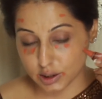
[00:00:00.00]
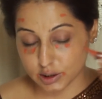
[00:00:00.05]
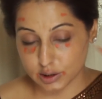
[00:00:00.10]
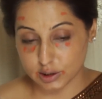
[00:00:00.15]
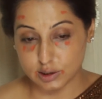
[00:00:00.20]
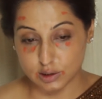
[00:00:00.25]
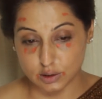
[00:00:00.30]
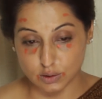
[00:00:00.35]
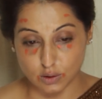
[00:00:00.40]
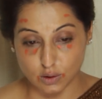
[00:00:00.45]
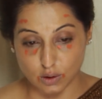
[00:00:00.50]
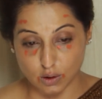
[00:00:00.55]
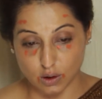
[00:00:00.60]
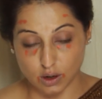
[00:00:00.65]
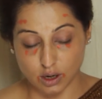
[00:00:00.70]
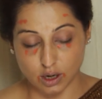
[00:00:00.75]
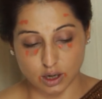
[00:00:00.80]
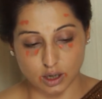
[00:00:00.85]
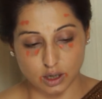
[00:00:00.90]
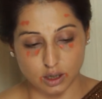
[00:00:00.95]
So,
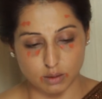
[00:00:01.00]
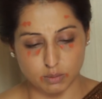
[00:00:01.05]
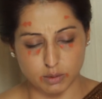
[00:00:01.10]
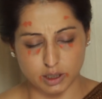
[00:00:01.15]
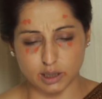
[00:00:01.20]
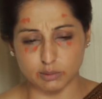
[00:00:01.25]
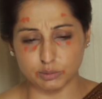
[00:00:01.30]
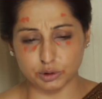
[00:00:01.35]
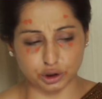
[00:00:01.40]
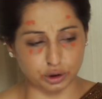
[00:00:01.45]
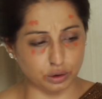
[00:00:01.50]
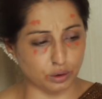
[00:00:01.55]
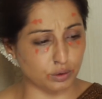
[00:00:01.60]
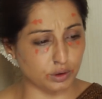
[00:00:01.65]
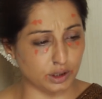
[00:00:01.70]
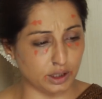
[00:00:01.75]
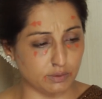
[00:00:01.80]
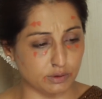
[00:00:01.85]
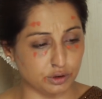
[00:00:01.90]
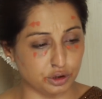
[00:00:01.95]
but I'm
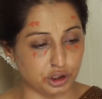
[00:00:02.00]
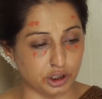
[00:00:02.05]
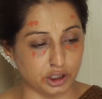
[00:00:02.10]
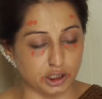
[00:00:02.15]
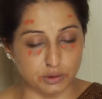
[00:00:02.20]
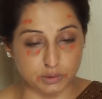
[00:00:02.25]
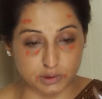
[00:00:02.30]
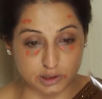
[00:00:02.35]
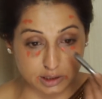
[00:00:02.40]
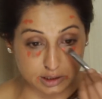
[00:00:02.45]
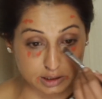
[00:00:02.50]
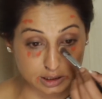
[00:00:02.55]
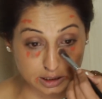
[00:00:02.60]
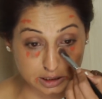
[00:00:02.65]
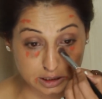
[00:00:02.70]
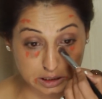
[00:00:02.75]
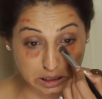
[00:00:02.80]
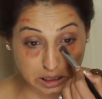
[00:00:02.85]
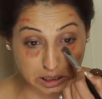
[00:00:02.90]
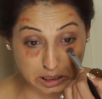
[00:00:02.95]
sure even she uses
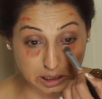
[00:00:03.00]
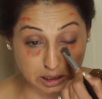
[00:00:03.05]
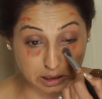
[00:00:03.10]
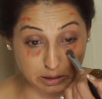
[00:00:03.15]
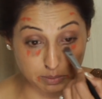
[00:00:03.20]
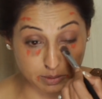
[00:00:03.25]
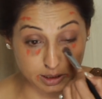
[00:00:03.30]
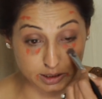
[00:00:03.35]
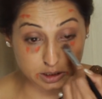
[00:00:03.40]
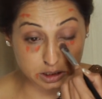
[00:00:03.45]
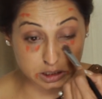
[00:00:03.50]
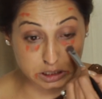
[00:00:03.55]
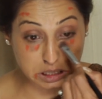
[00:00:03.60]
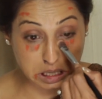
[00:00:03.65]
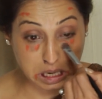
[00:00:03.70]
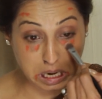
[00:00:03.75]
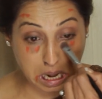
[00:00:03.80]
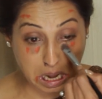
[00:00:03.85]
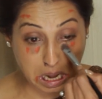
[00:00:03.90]
it a little bit.